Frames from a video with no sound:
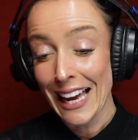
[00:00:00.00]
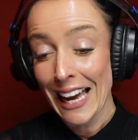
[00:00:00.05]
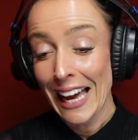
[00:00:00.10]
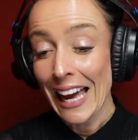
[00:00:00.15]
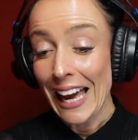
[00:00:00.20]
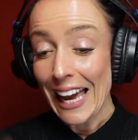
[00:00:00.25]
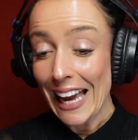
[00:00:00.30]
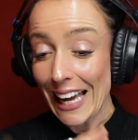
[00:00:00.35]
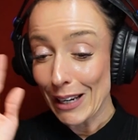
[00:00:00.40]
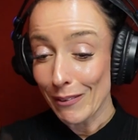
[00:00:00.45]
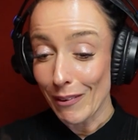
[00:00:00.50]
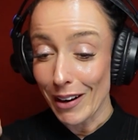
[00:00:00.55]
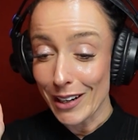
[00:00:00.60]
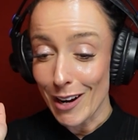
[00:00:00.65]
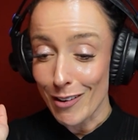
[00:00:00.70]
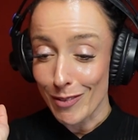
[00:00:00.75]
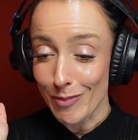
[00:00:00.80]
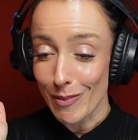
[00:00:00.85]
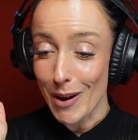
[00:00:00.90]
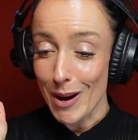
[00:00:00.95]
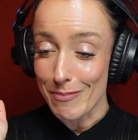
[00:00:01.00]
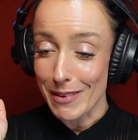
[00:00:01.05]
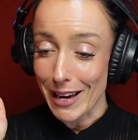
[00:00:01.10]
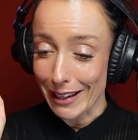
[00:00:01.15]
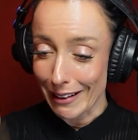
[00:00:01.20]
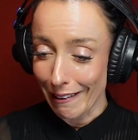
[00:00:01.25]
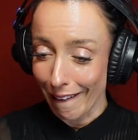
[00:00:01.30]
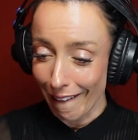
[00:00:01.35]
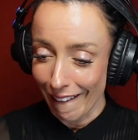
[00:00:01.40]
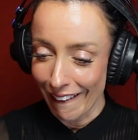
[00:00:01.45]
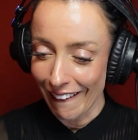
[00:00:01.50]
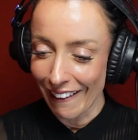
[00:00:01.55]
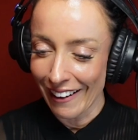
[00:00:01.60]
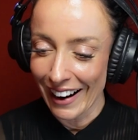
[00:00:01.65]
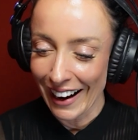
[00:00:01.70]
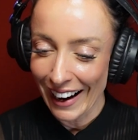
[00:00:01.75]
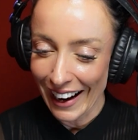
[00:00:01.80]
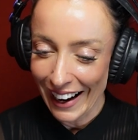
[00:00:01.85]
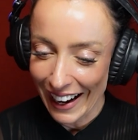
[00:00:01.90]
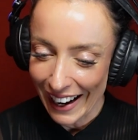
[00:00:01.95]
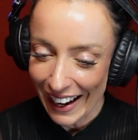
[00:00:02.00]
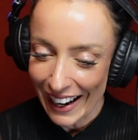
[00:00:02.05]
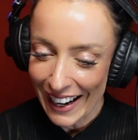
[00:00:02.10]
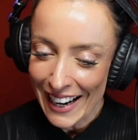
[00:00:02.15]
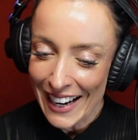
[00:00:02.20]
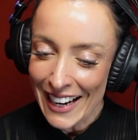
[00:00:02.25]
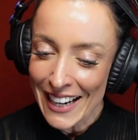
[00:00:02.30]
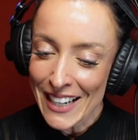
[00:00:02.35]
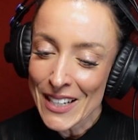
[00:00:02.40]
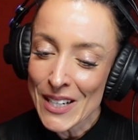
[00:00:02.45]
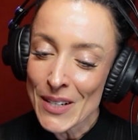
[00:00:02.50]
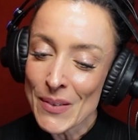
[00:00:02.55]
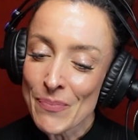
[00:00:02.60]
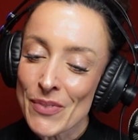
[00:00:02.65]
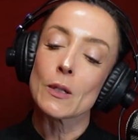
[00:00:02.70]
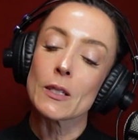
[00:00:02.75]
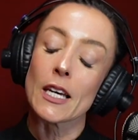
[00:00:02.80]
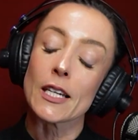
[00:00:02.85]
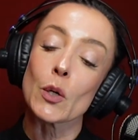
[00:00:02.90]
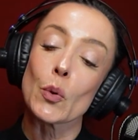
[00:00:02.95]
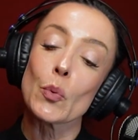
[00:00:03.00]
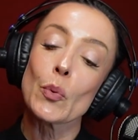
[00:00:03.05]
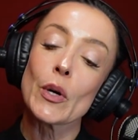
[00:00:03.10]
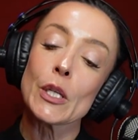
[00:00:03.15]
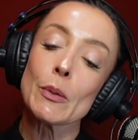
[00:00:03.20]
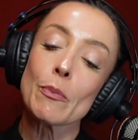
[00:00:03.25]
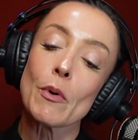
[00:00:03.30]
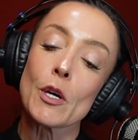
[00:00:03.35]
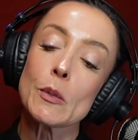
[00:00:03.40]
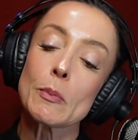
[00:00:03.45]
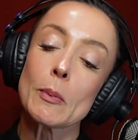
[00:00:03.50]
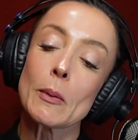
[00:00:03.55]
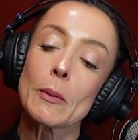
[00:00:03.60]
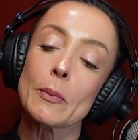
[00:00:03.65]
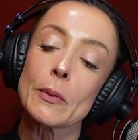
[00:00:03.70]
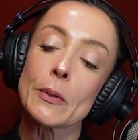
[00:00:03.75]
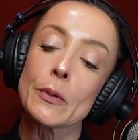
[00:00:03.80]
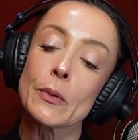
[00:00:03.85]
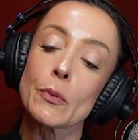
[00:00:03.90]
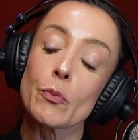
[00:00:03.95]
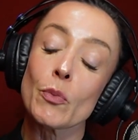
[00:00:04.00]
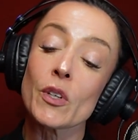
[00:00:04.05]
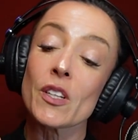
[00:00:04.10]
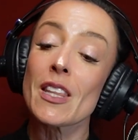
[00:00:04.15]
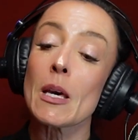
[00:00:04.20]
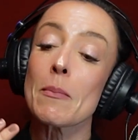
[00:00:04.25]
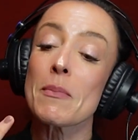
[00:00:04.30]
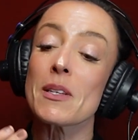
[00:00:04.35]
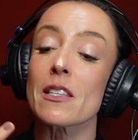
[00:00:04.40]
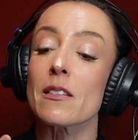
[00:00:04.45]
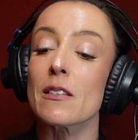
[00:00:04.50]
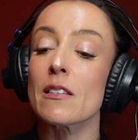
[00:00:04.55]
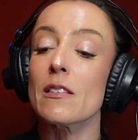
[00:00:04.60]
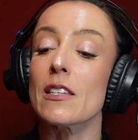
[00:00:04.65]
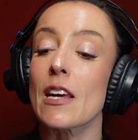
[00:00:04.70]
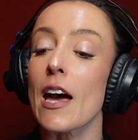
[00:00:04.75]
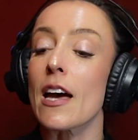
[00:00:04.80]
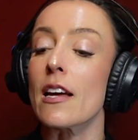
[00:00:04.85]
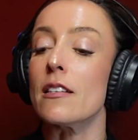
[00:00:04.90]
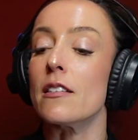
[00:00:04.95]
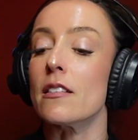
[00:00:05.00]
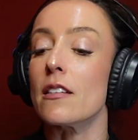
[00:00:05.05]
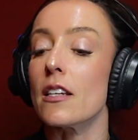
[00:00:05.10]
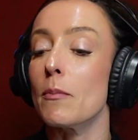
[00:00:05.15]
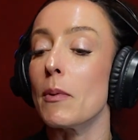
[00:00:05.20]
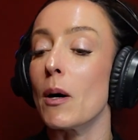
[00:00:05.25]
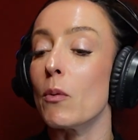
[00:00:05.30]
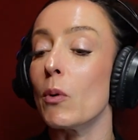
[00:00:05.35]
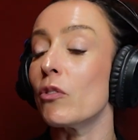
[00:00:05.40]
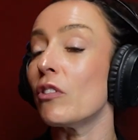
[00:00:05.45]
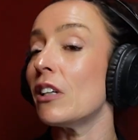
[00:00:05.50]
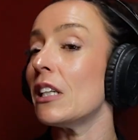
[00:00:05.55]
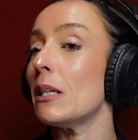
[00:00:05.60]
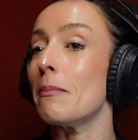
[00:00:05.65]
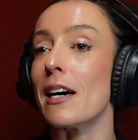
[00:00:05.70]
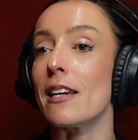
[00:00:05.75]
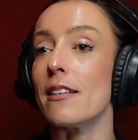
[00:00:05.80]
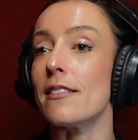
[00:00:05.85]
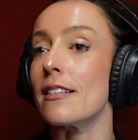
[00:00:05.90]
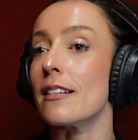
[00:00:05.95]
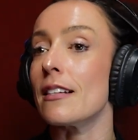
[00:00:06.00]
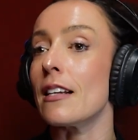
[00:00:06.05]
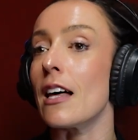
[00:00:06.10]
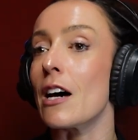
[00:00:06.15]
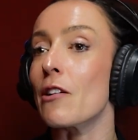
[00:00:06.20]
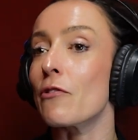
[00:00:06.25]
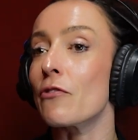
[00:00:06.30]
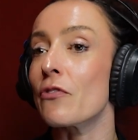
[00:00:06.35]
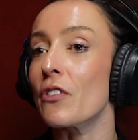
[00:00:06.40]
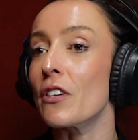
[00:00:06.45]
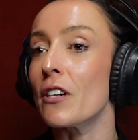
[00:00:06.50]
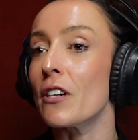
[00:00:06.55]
Anyway, enough about me. Like, what do they misunderstand about what really matters in life?